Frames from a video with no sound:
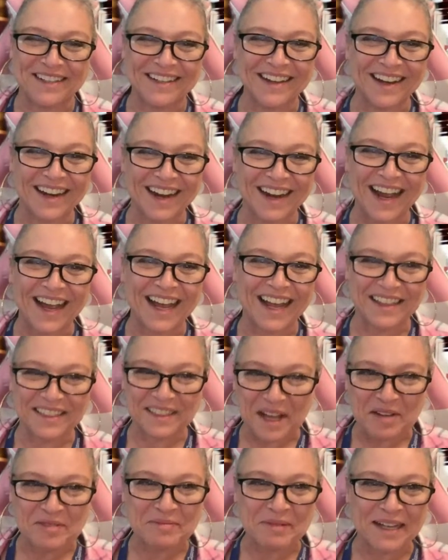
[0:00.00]
I
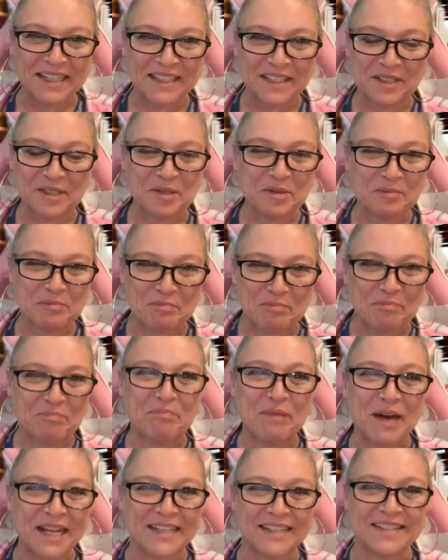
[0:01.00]
love my little
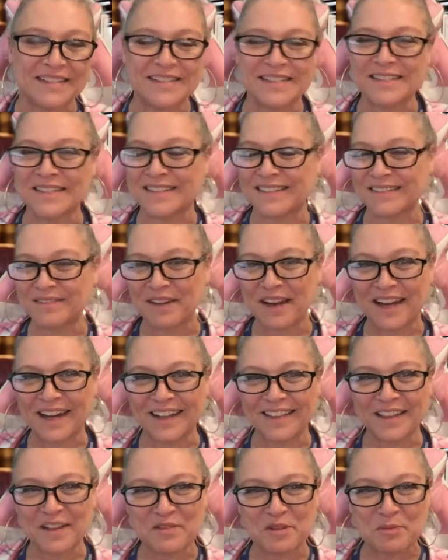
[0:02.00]
buttons, right? I
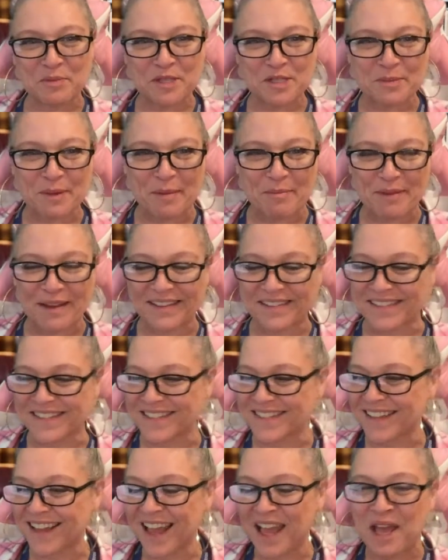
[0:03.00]
love to push my
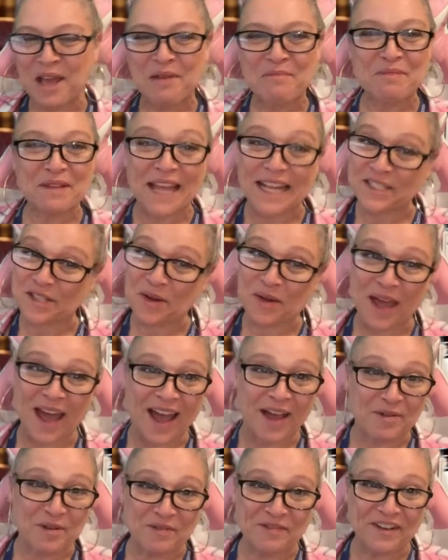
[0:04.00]
buttons, but that's
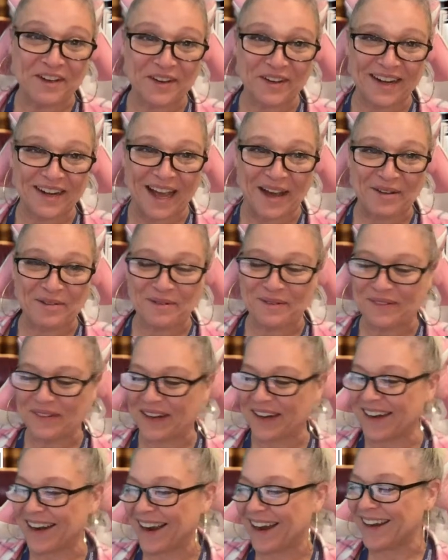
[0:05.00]
okay. We'll figure it out.
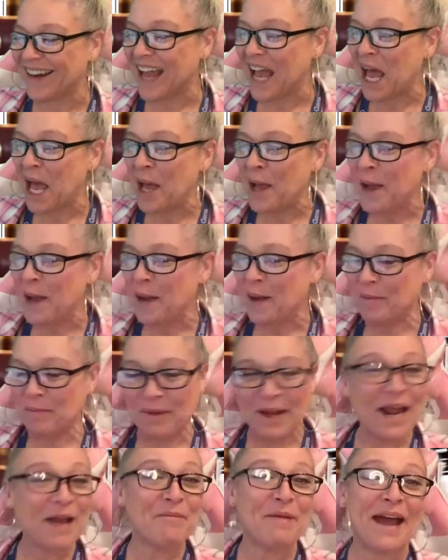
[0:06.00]
But
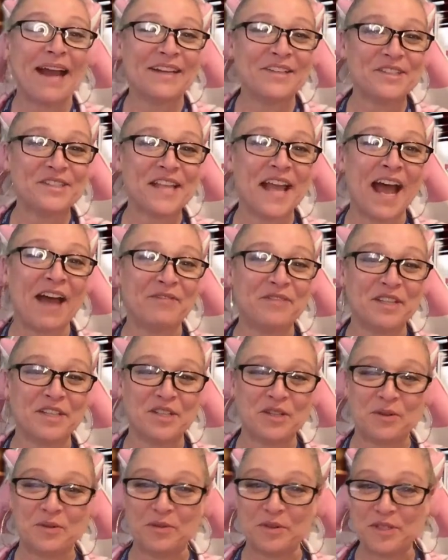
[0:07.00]
I might just have to
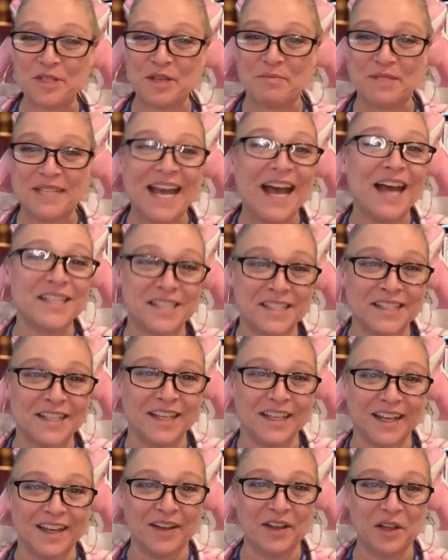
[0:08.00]
do some
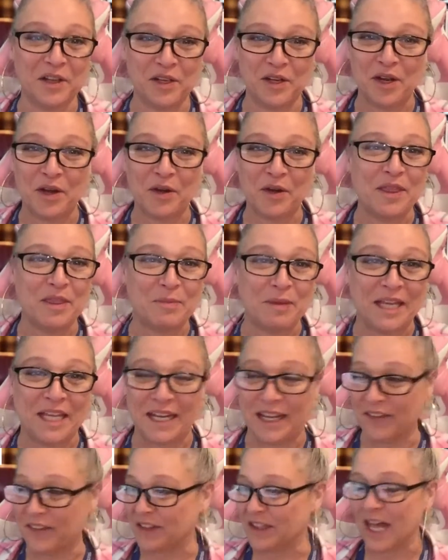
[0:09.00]
testing, you know, in the beginning
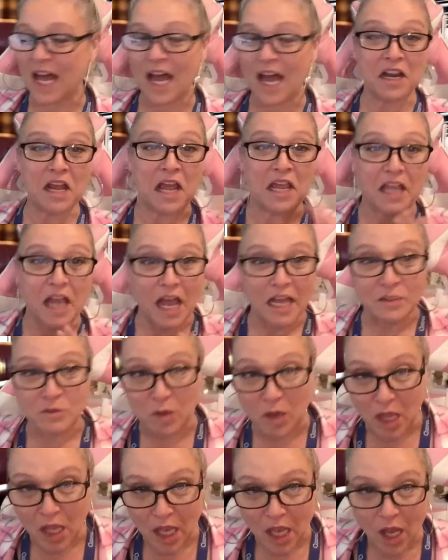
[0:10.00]
of the live. Hey, guys,
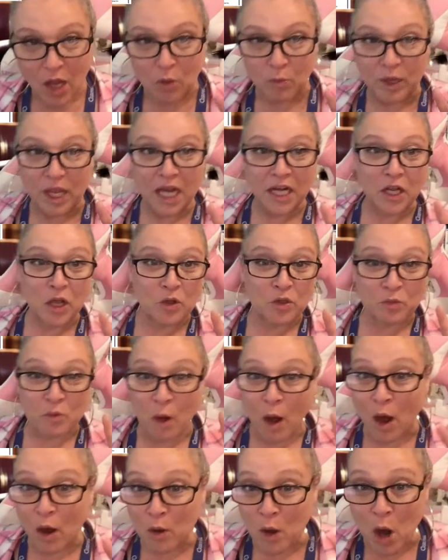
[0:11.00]
we got to go through
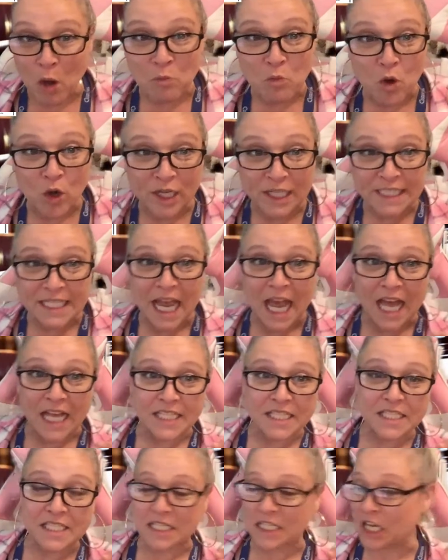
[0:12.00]
our morning
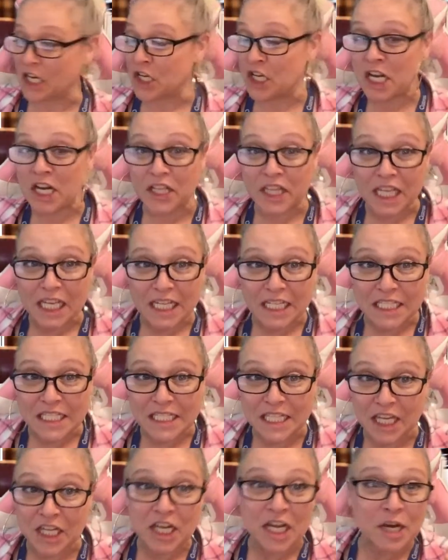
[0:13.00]
test. Can you hear this?
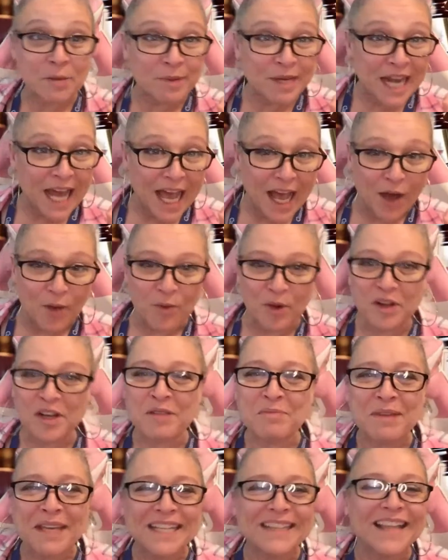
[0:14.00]
Can you hear me now? We're going to
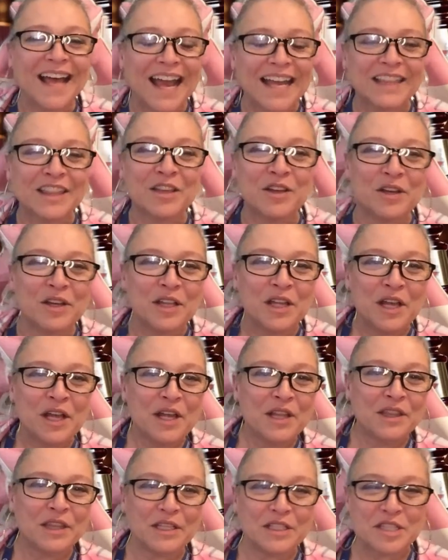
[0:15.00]
be like the
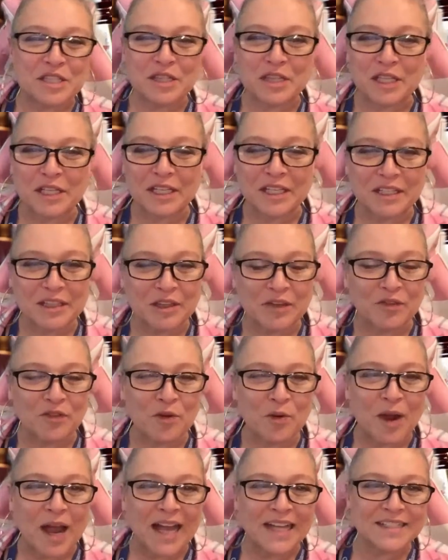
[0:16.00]

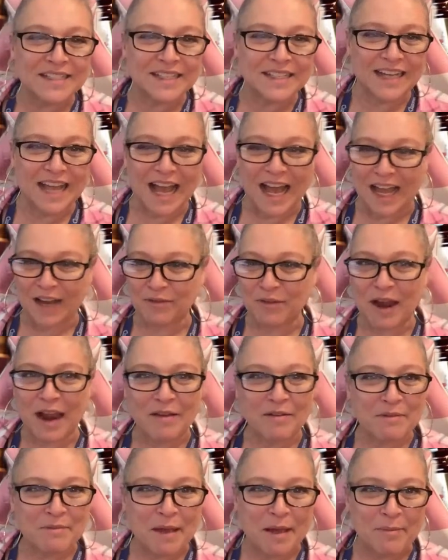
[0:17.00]
Verizon guy, right?
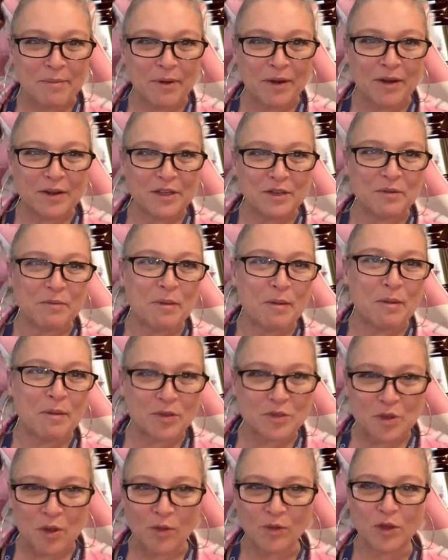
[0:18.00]
Remember? Do you remember
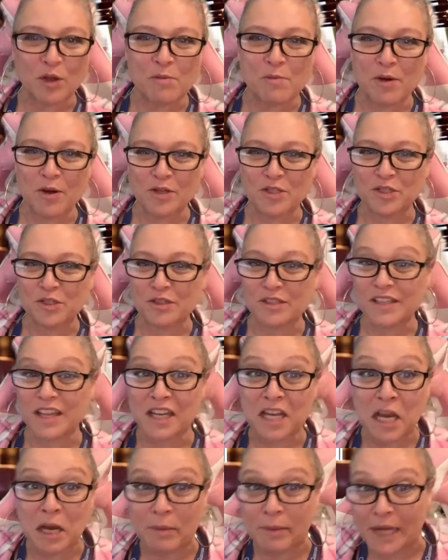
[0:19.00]
those old commercials? Can you
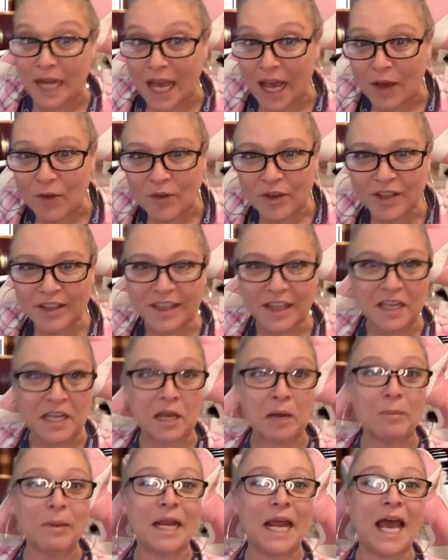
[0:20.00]
hear me now? Can you
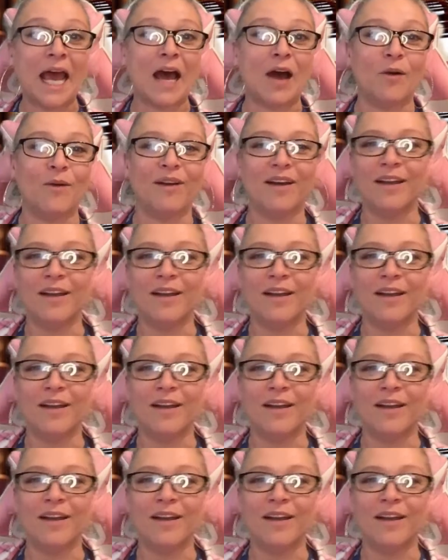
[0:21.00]
hear me now?